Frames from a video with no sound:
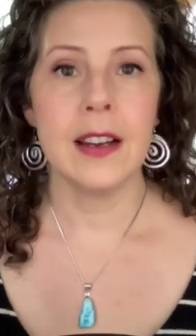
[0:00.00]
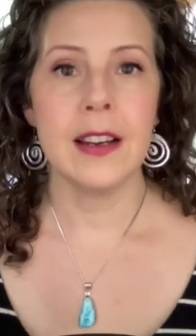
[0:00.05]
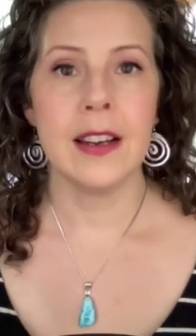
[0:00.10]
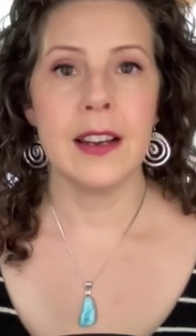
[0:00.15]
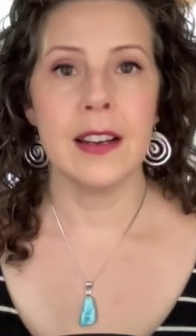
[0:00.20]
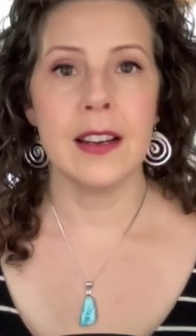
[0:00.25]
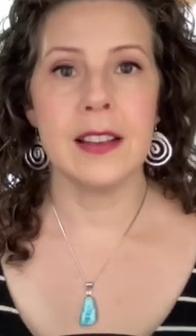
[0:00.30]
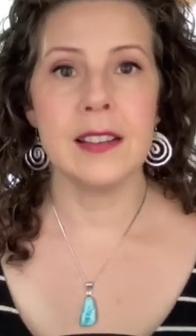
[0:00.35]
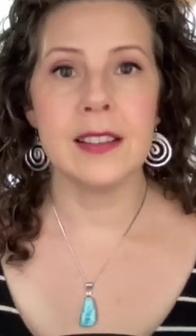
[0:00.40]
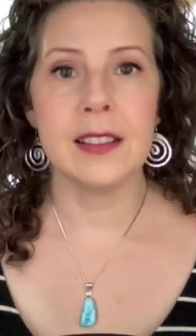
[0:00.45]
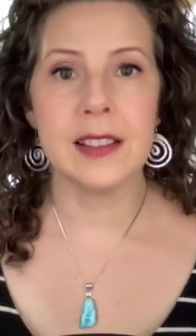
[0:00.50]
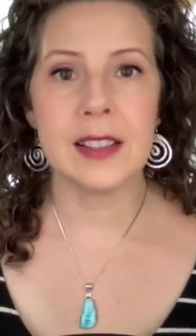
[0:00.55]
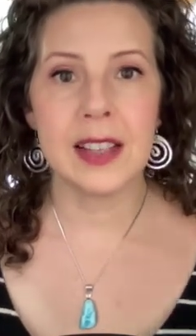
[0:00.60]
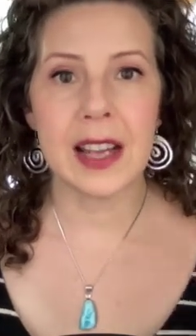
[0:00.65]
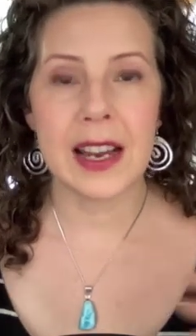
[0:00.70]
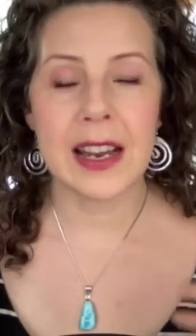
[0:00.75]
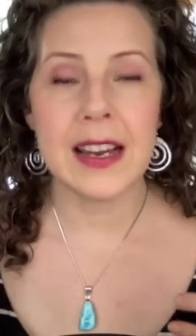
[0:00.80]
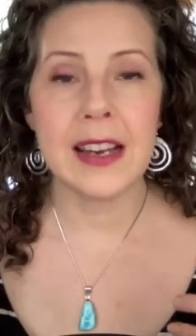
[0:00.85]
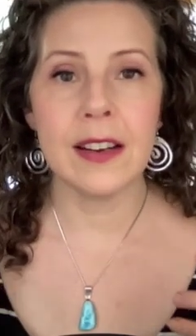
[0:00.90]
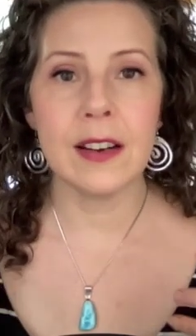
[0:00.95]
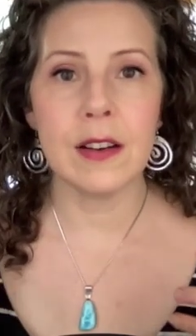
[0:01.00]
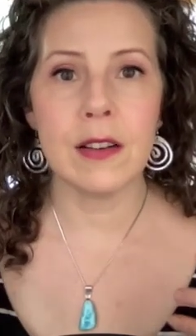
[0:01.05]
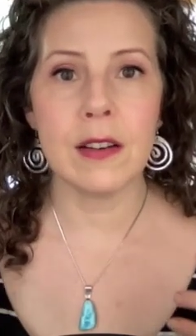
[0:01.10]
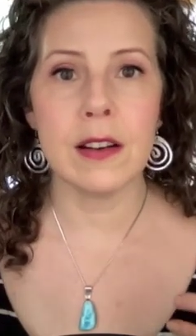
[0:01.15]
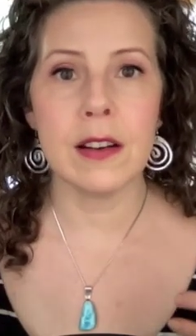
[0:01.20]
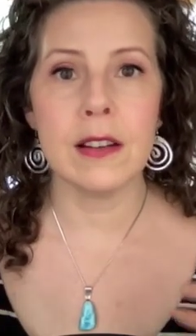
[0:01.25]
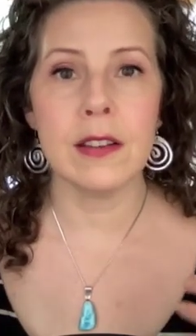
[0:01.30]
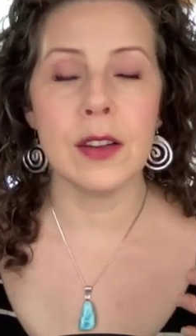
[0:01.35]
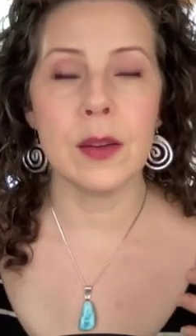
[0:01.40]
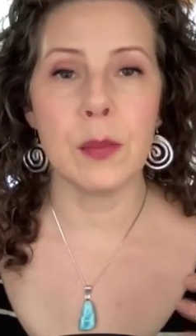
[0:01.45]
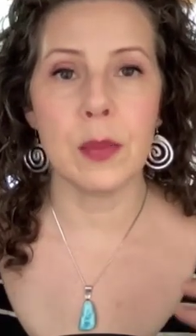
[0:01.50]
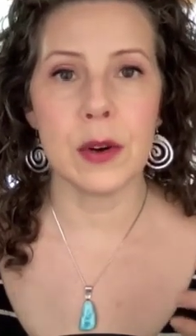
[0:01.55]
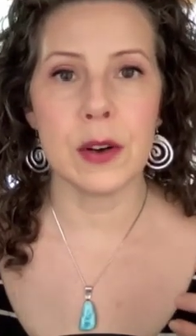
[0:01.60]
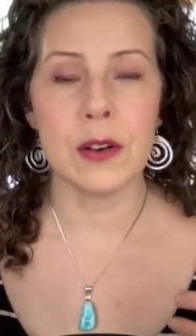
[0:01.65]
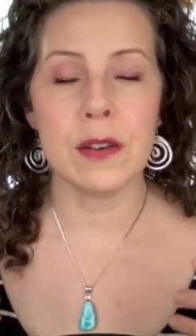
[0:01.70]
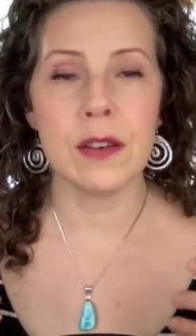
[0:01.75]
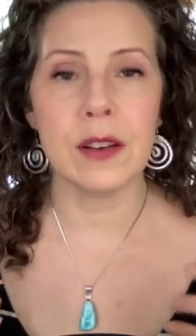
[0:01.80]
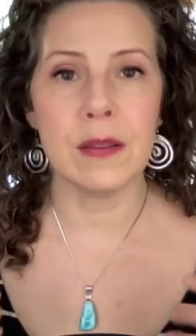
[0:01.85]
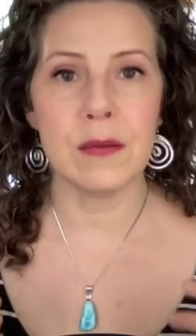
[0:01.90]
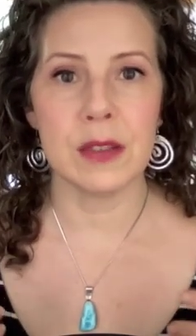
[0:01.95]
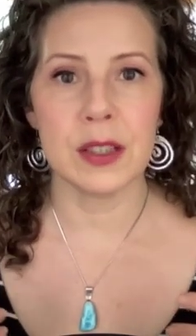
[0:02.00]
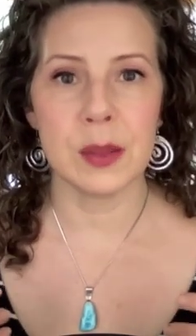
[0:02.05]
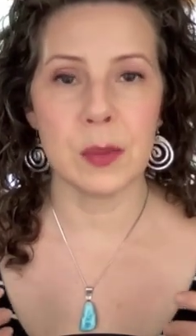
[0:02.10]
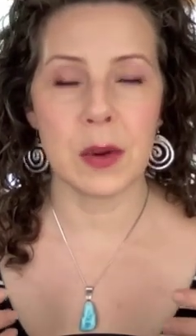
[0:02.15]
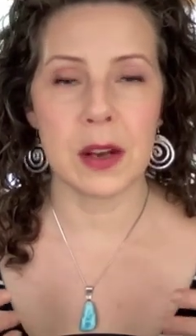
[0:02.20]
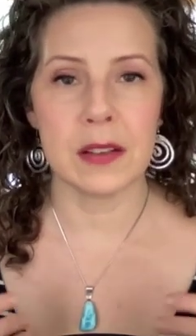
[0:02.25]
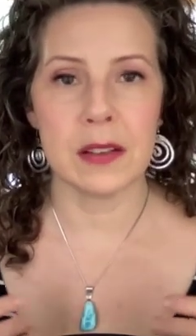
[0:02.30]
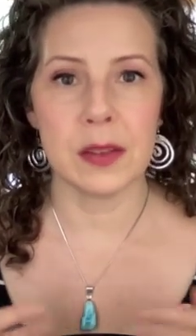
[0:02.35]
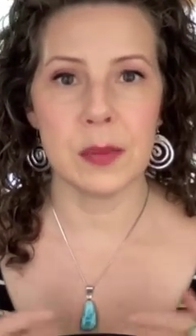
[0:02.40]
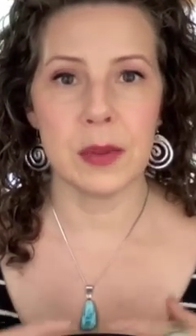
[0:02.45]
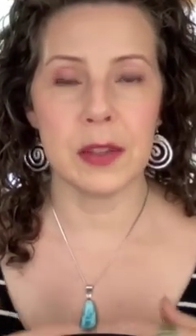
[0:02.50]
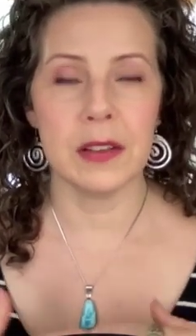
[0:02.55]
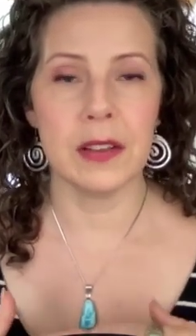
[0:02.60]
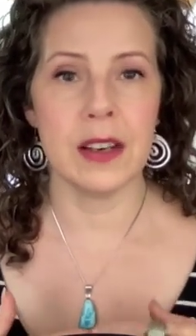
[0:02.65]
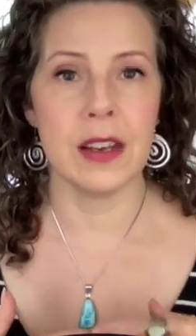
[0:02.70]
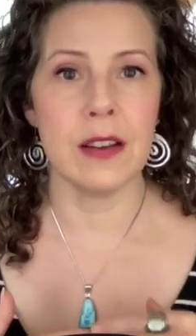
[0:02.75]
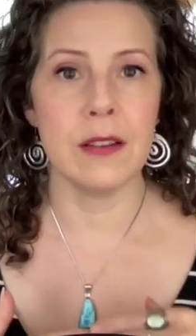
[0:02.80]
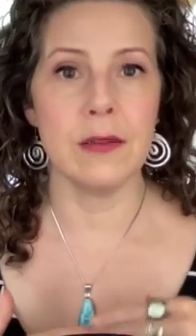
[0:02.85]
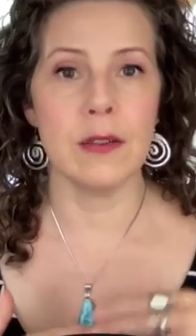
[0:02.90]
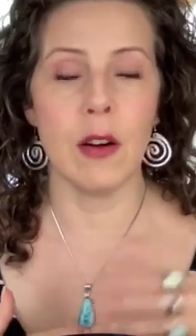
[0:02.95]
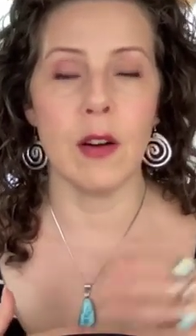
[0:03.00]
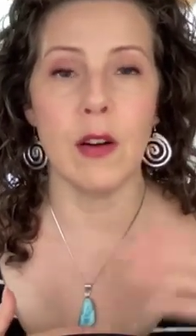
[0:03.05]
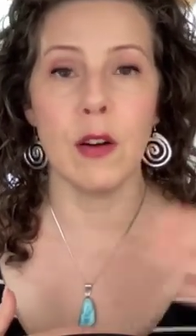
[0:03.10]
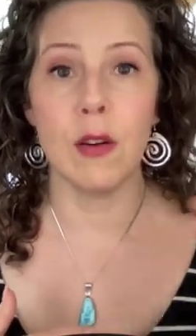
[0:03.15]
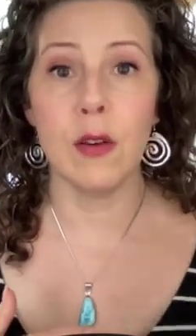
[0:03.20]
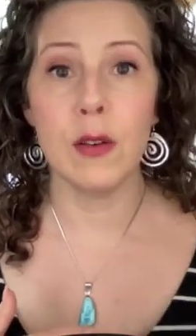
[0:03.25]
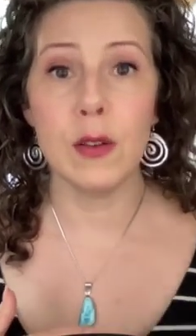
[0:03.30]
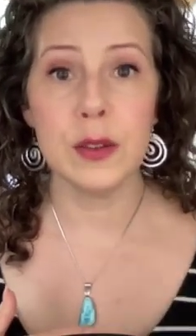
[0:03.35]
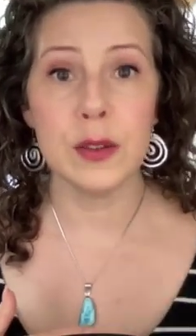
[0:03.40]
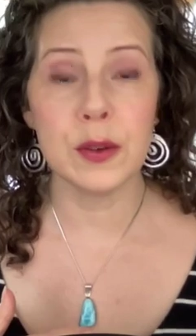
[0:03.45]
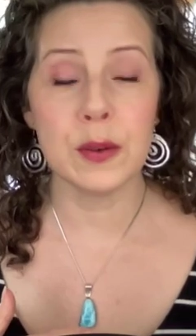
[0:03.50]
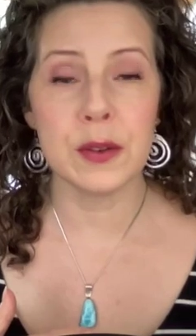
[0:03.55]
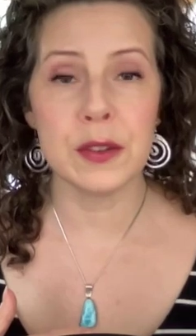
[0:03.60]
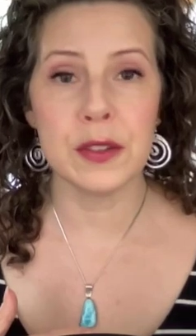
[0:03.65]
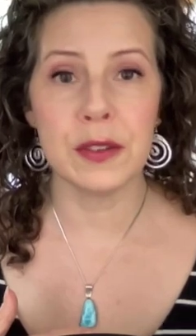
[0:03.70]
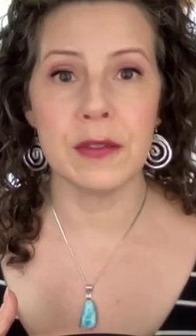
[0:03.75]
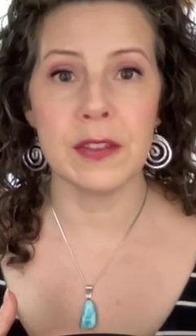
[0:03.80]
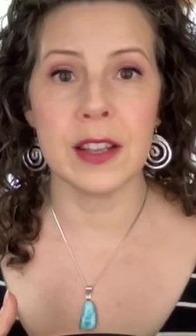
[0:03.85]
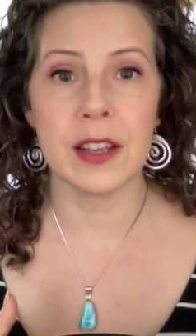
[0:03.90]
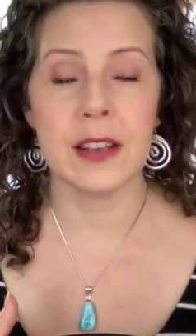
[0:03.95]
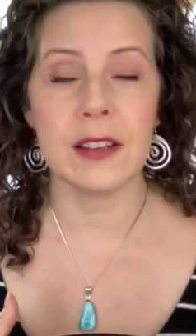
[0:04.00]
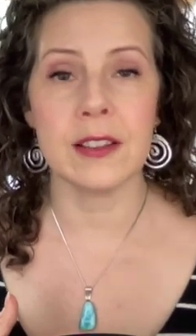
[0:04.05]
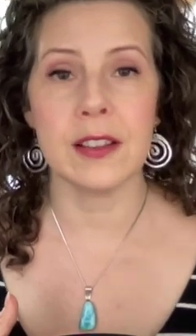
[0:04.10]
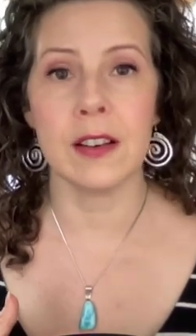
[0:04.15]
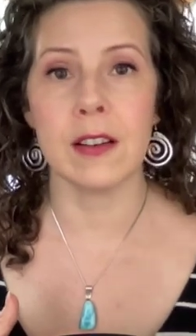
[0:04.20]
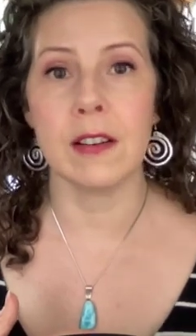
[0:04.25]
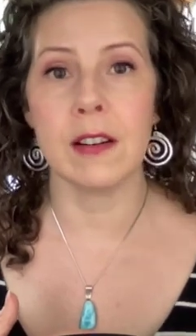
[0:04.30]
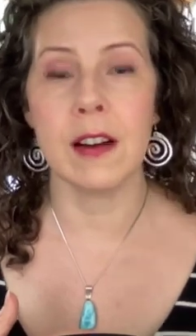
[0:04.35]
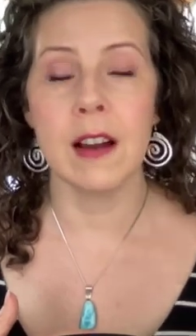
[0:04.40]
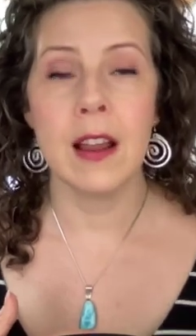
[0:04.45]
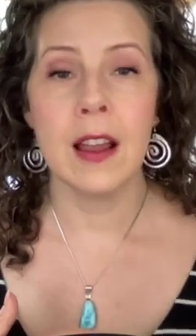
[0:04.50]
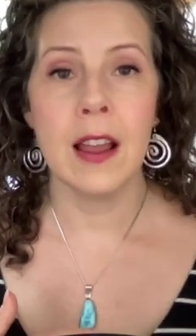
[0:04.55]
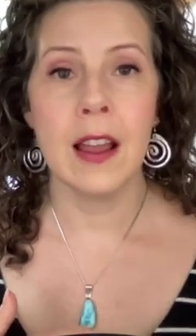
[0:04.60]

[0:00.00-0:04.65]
It has taken on the burden and responsibility of all sorts of things that are